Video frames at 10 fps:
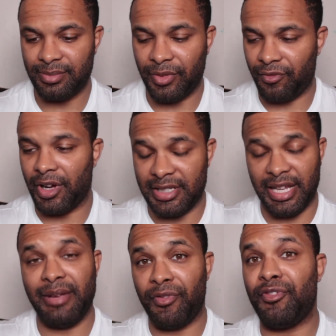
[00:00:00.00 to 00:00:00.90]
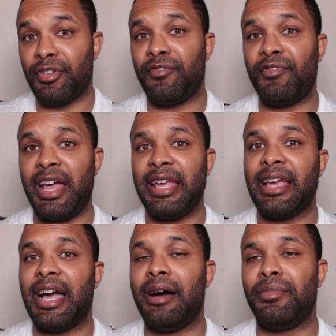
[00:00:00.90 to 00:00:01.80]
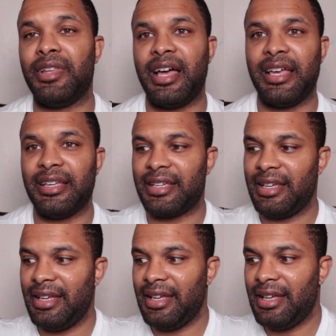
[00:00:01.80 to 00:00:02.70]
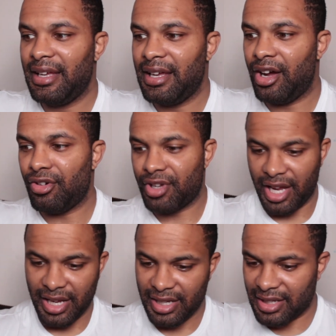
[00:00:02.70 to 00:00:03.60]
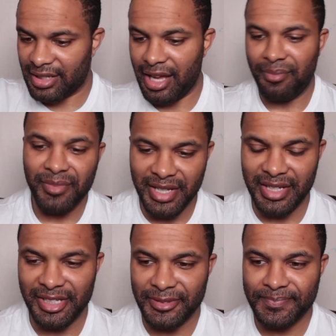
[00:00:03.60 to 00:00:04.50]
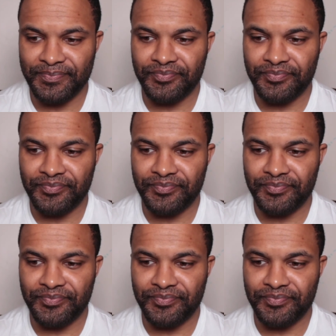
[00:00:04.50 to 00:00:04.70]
a day before the flight, I'm like, okay, let me